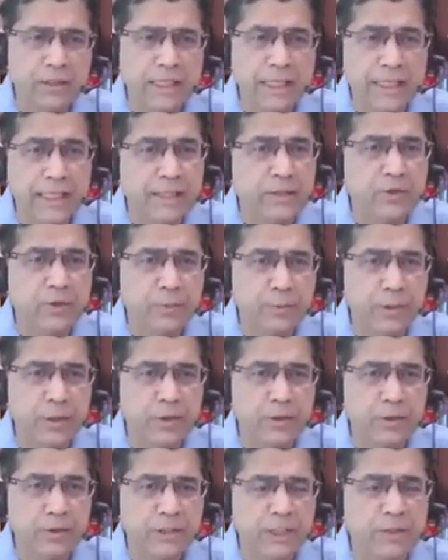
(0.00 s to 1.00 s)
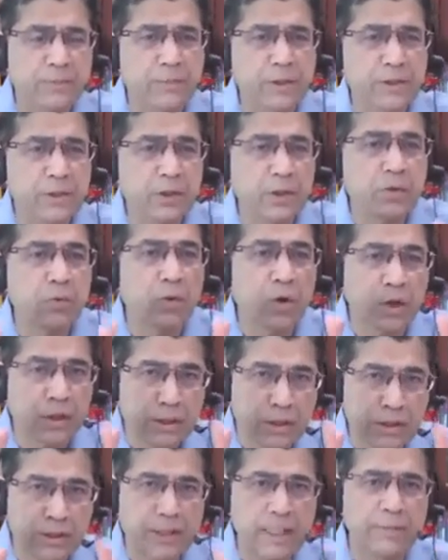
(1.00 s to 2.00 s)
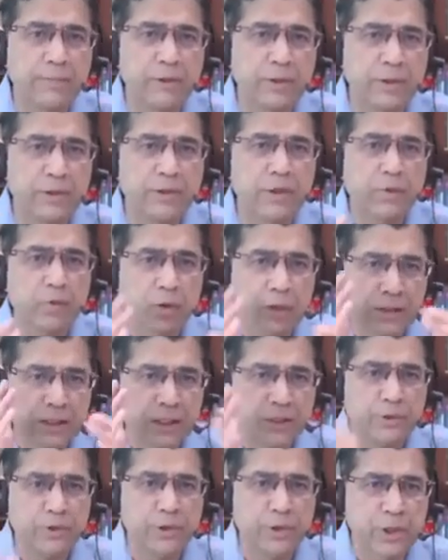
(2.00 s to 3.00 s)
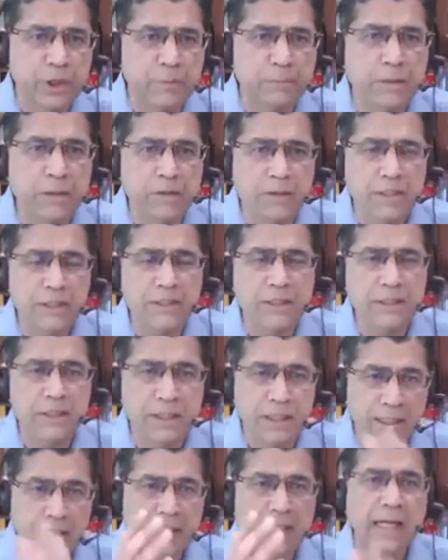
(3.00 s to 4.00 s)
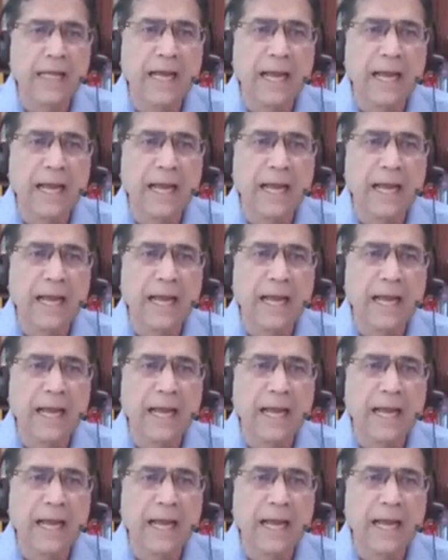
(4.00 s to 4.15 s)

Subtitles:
Canadian Supreme Court judgments on what is tribunals, quasi-judicial power, etc.